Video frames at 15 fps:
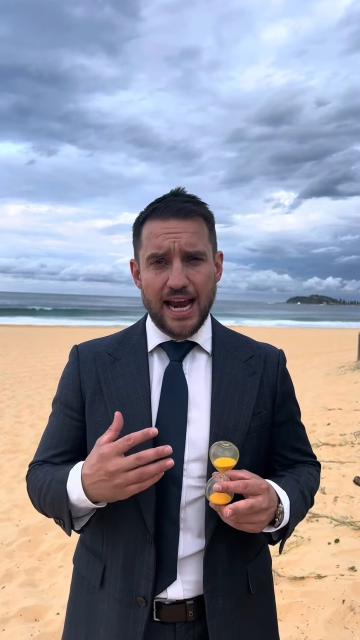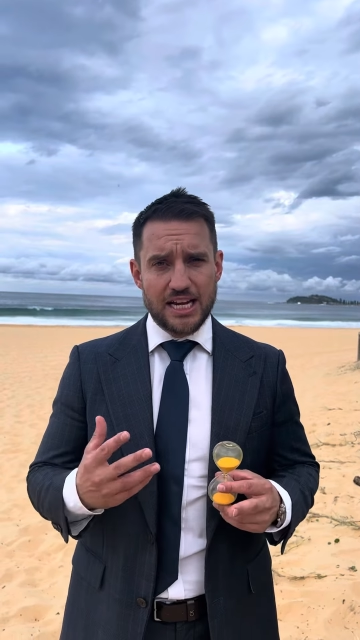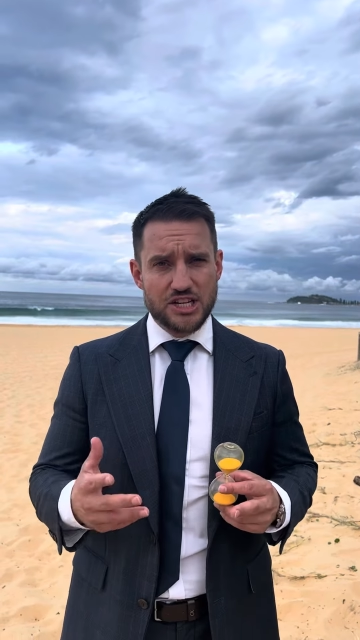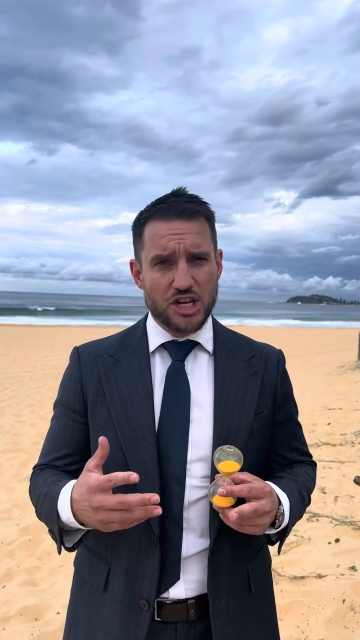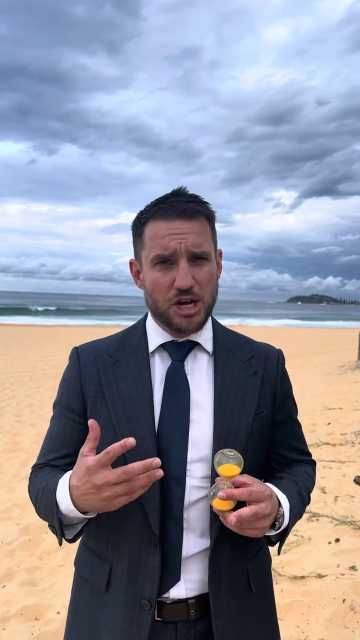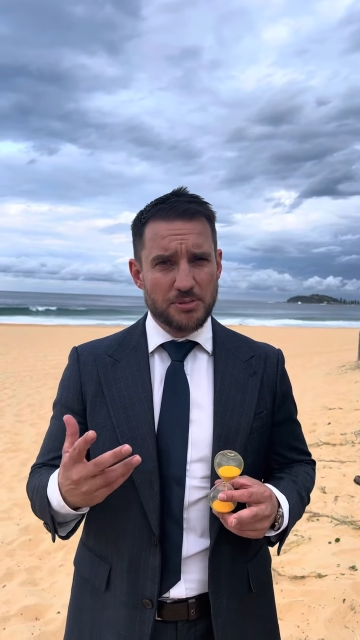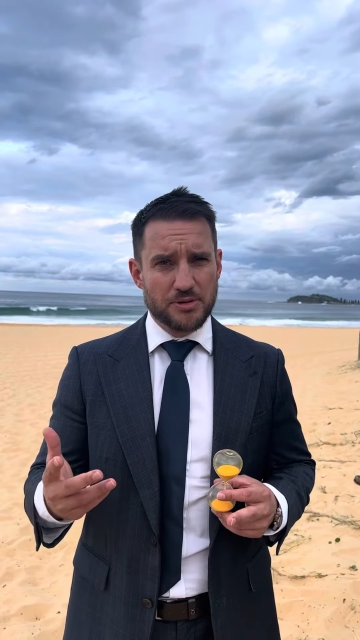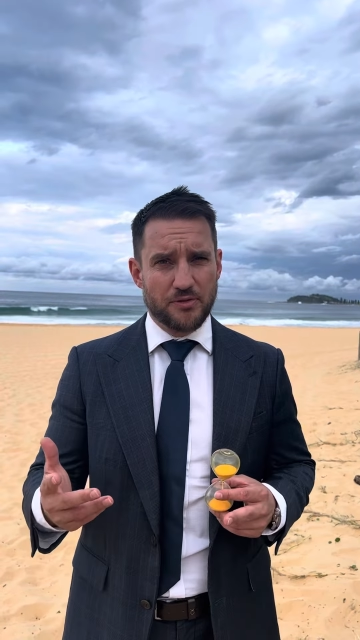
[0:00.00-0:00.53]
In
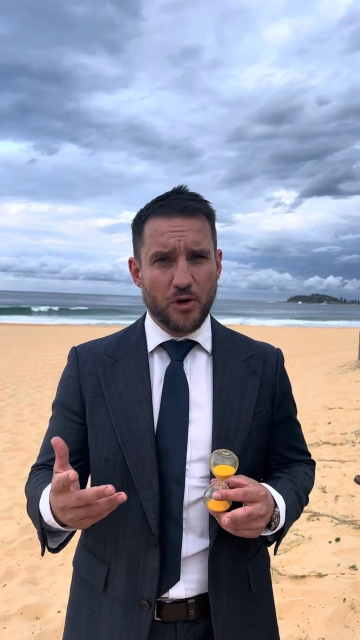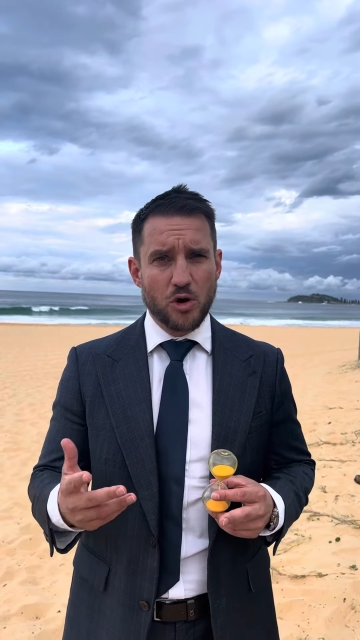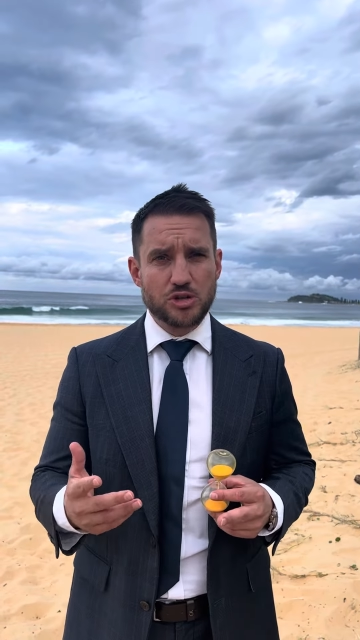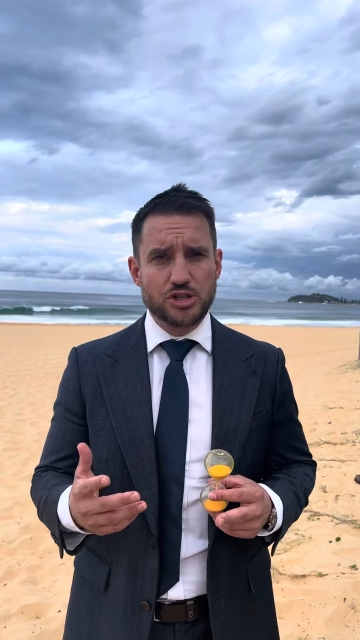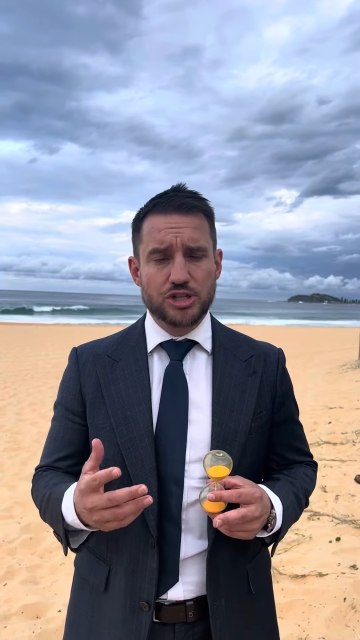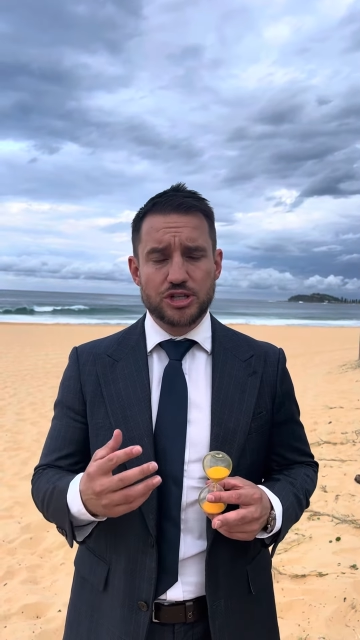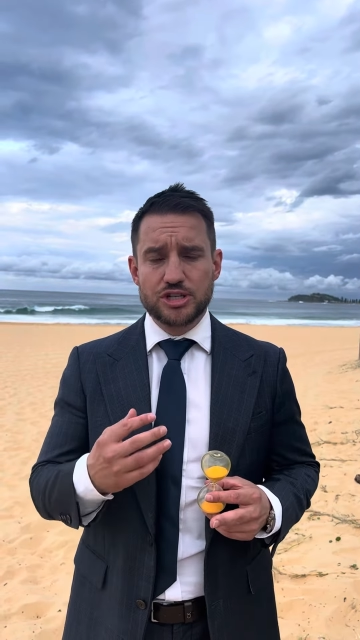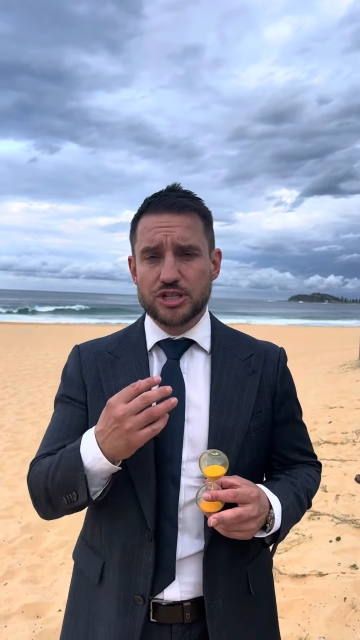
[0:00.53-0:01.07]
terms of
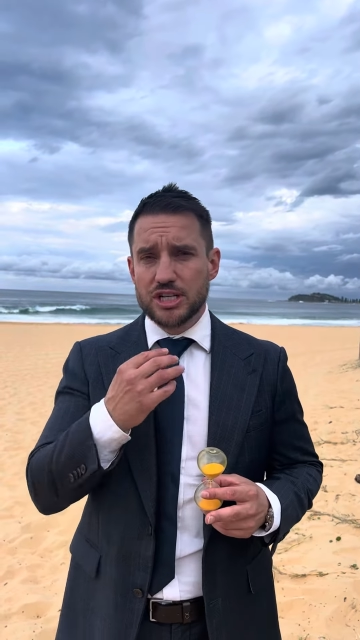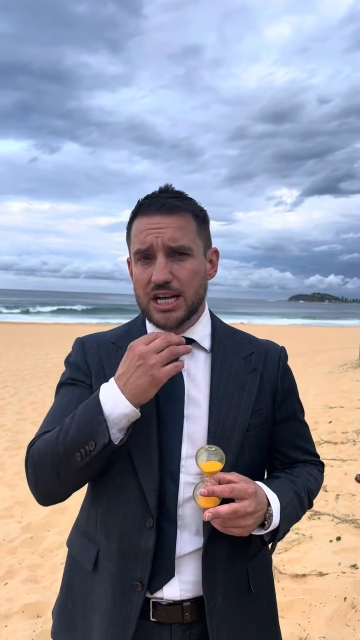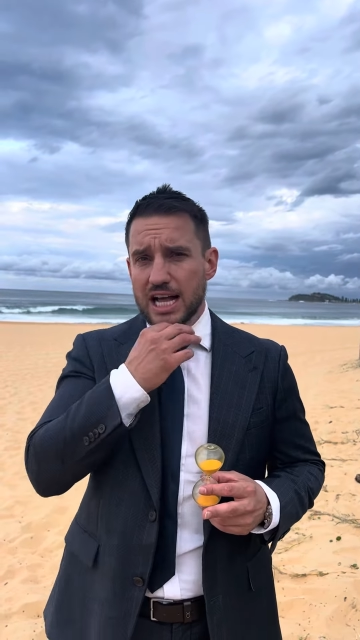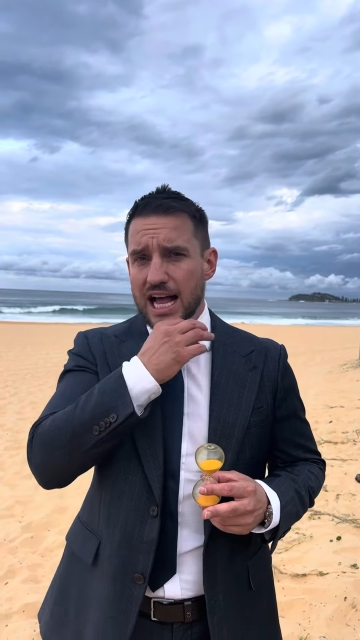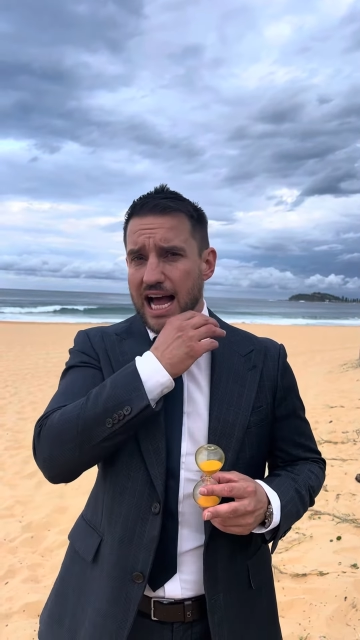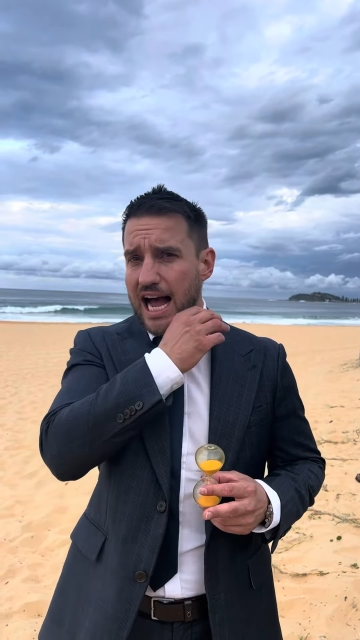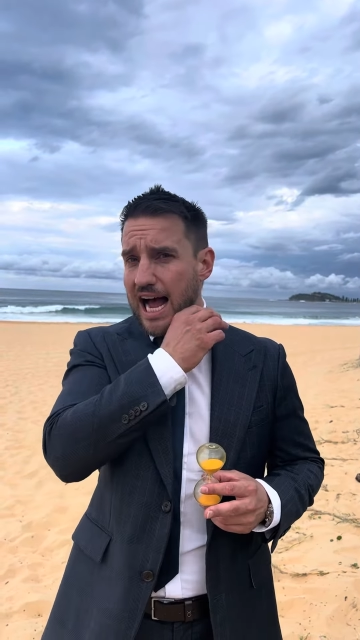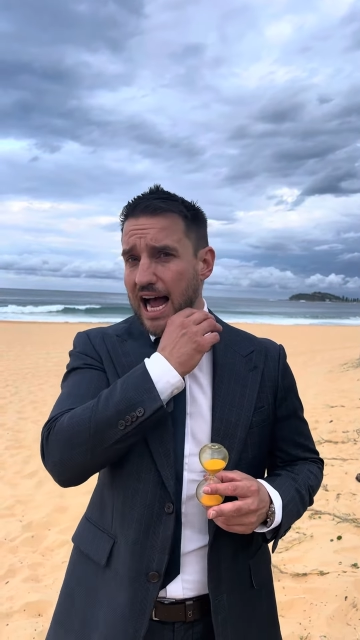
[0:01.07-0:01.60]
auctions,
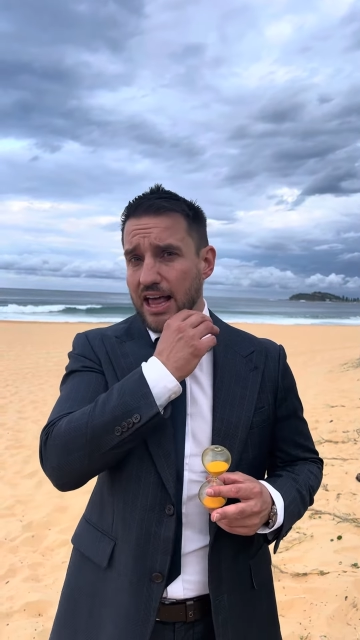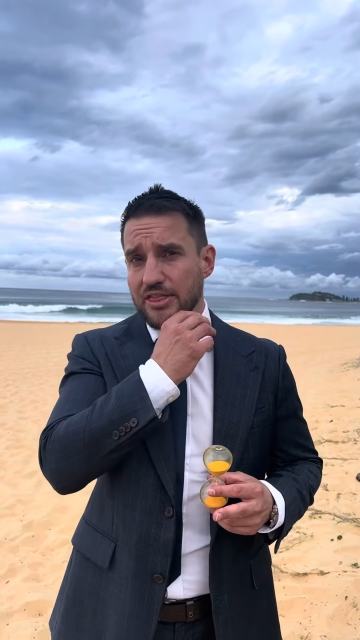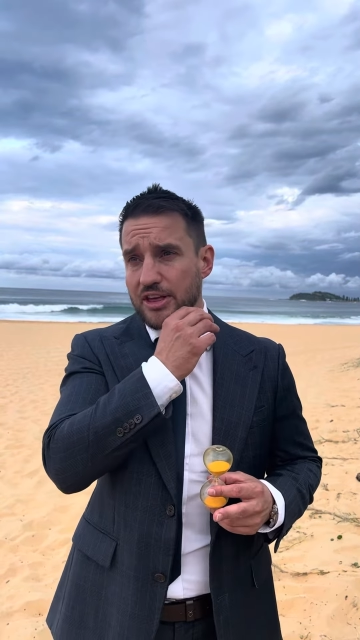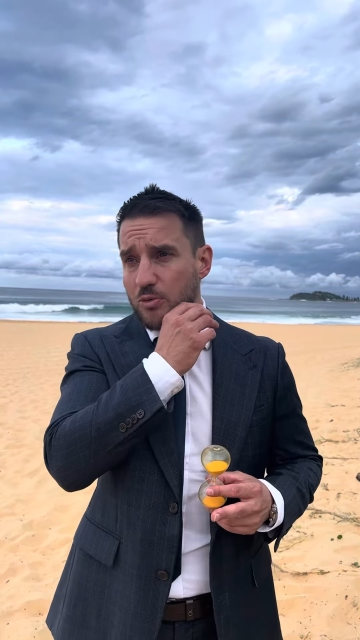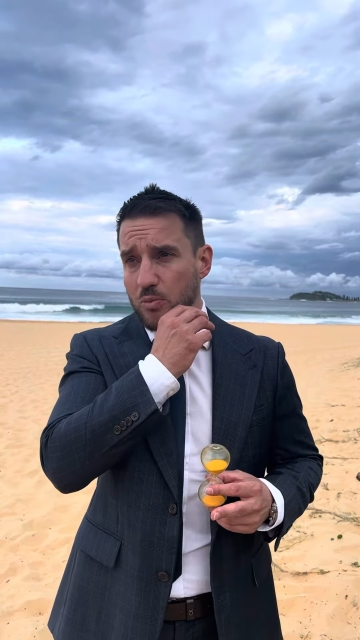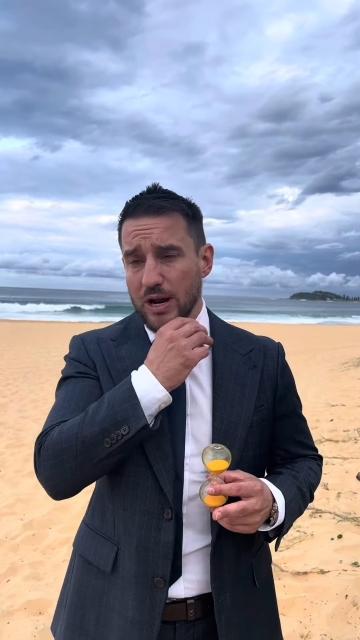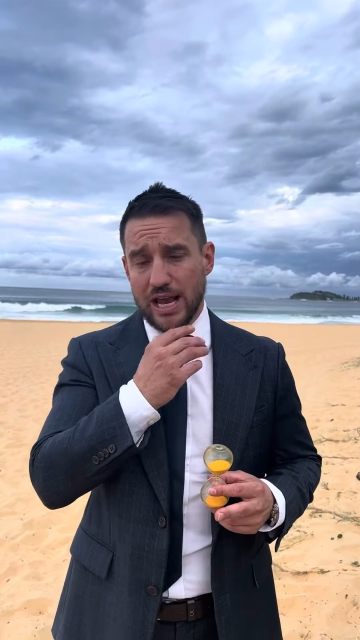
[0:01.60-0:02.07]
there